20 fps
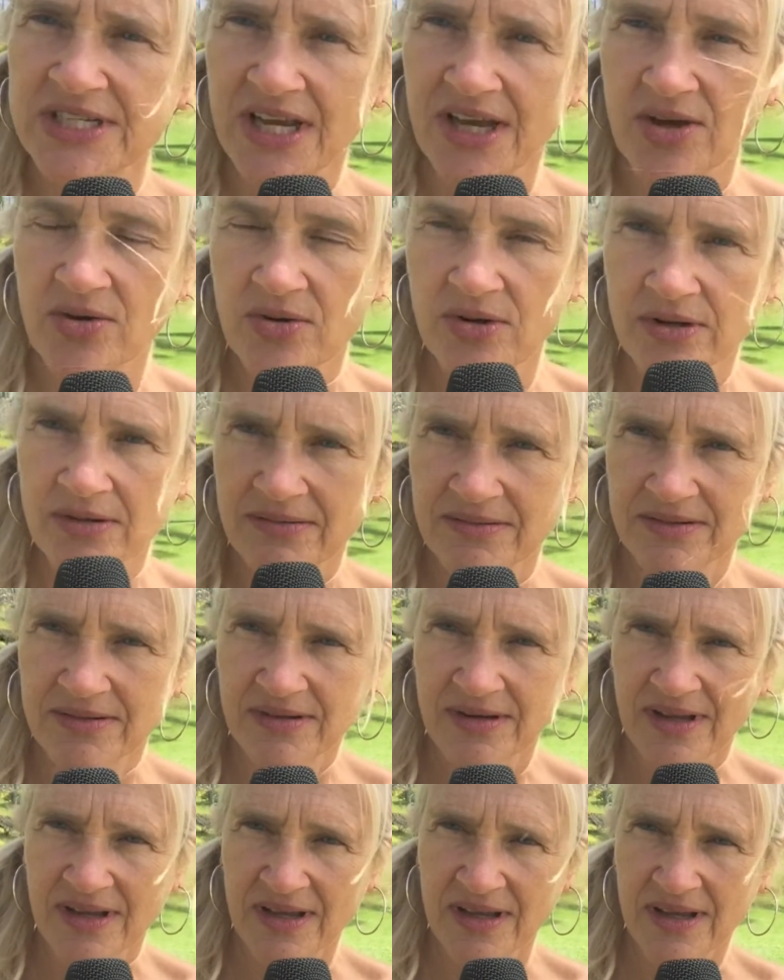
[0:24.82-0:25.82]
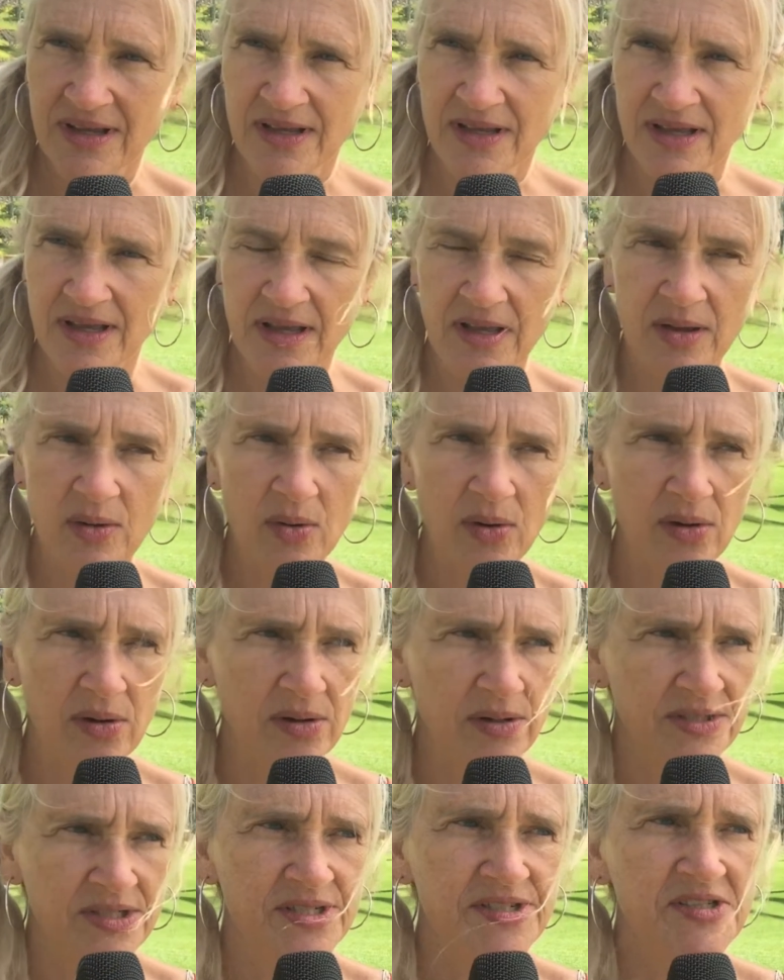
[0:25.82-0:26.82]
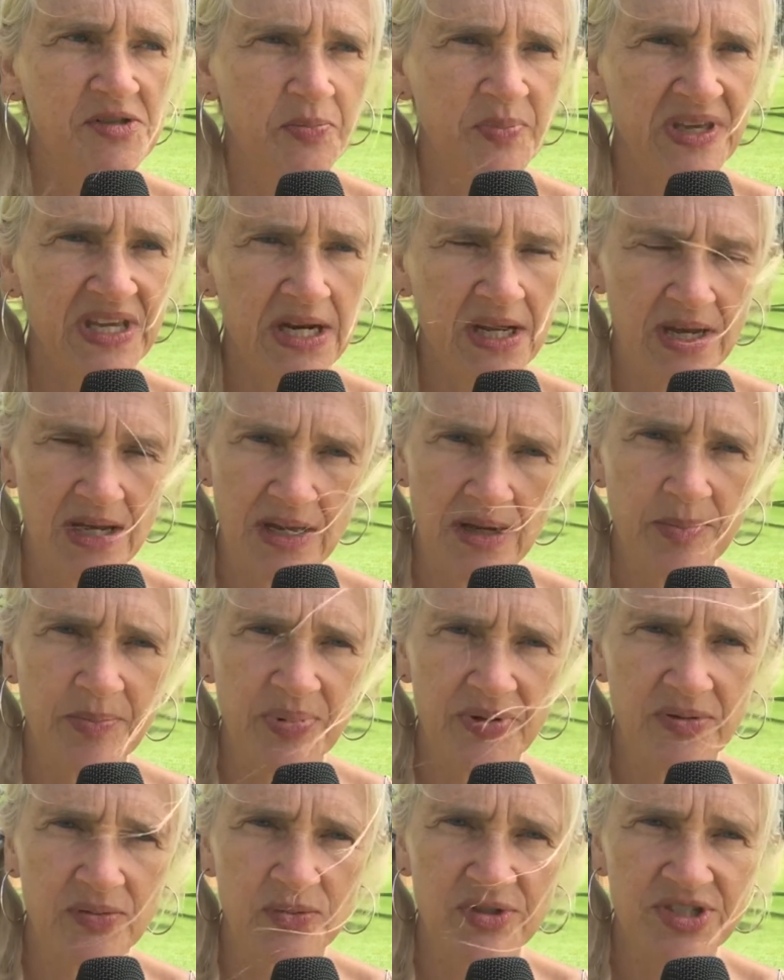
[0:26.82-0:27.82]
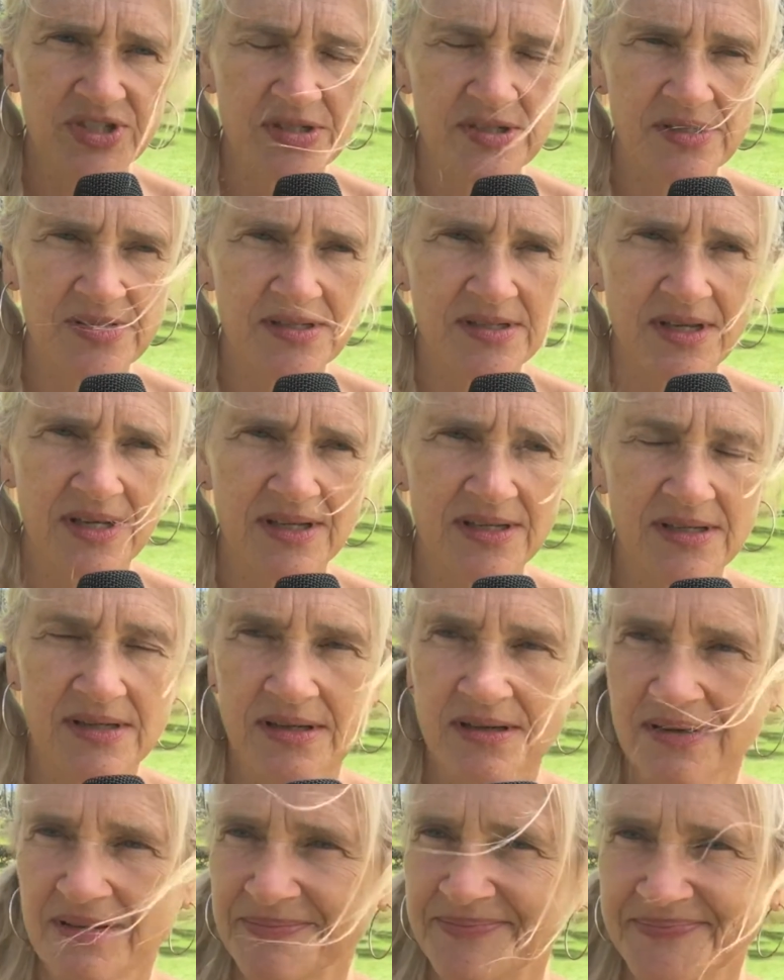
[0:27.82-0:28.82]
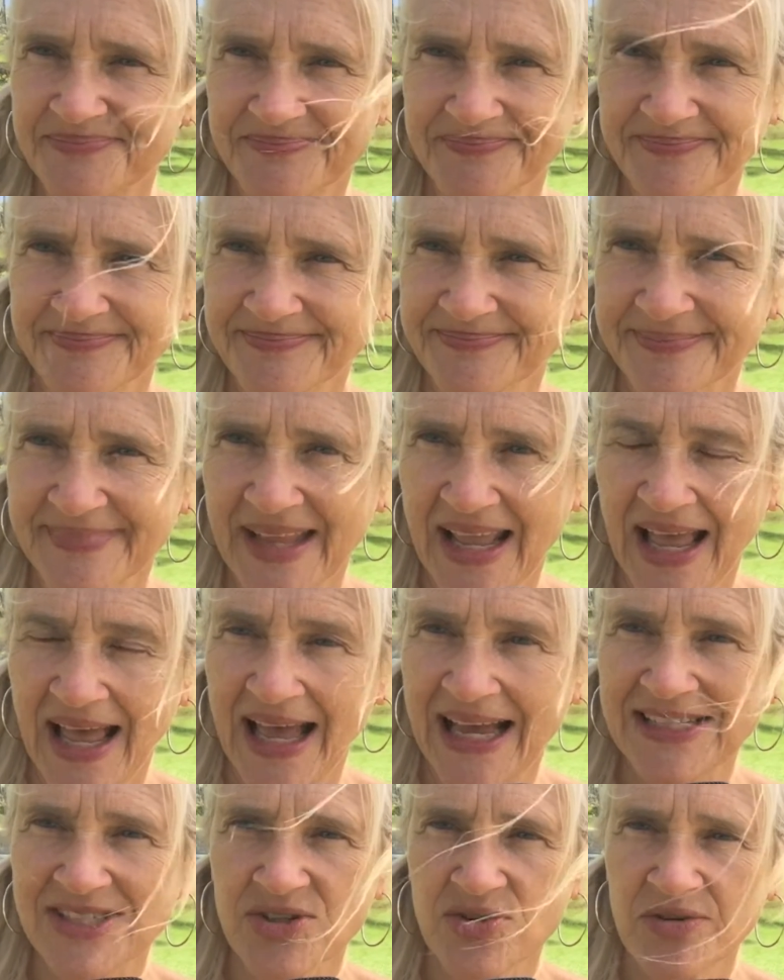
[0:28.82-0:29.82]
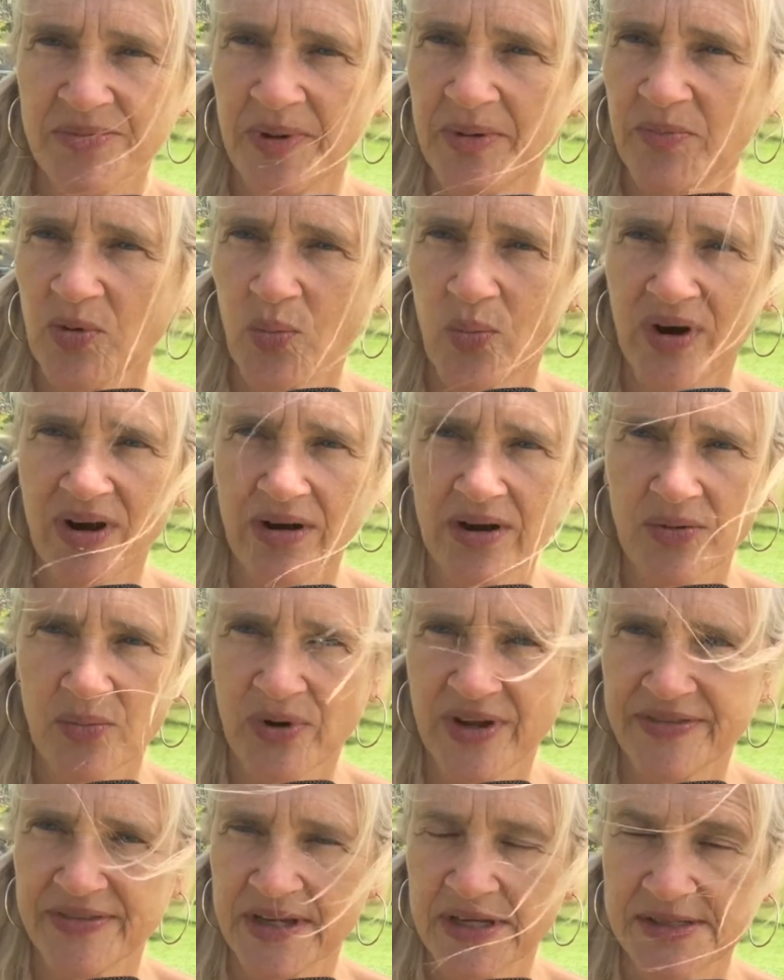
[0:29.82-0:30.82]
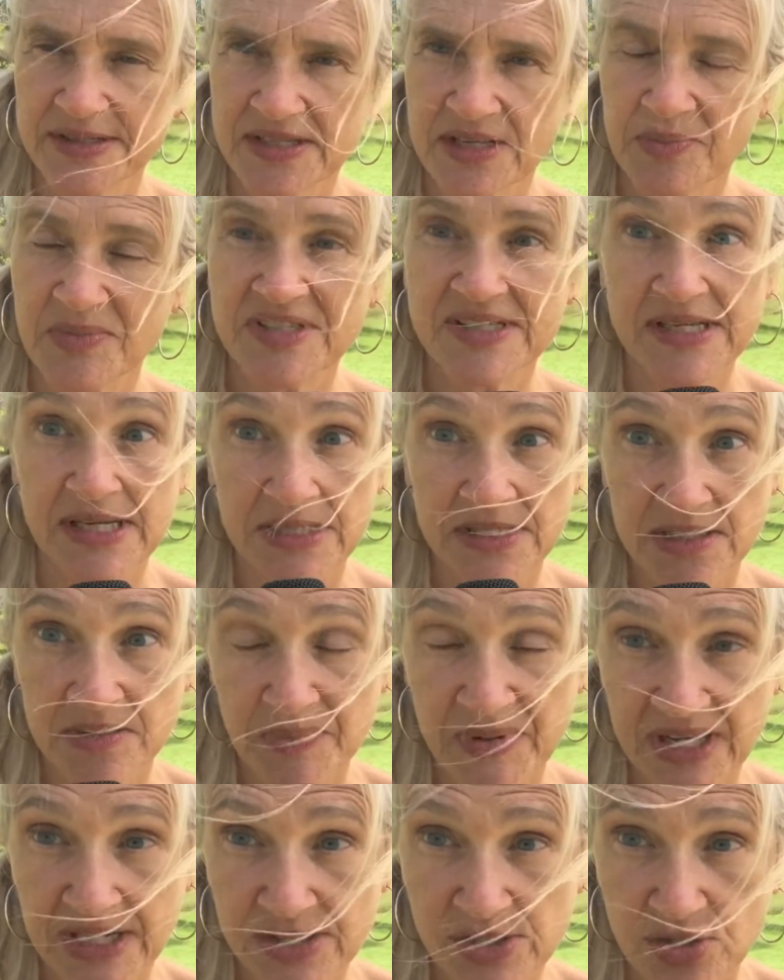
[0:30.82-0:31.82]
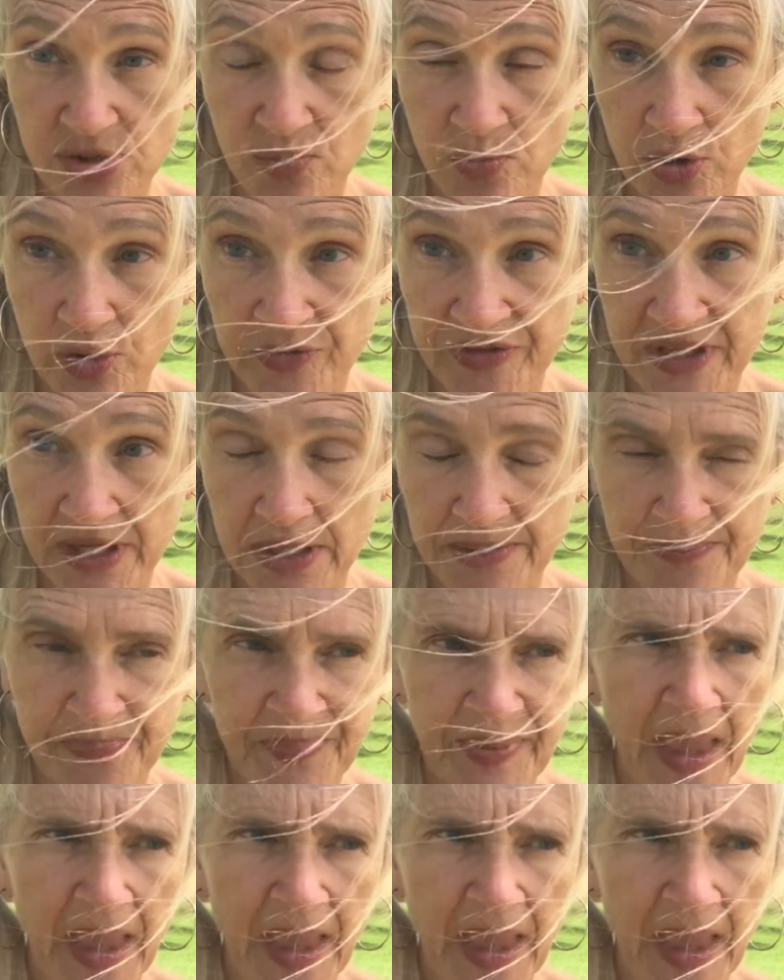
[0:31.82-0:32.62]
down to speed up, which is, I don't remember where I read that. Some ascended master wrote that.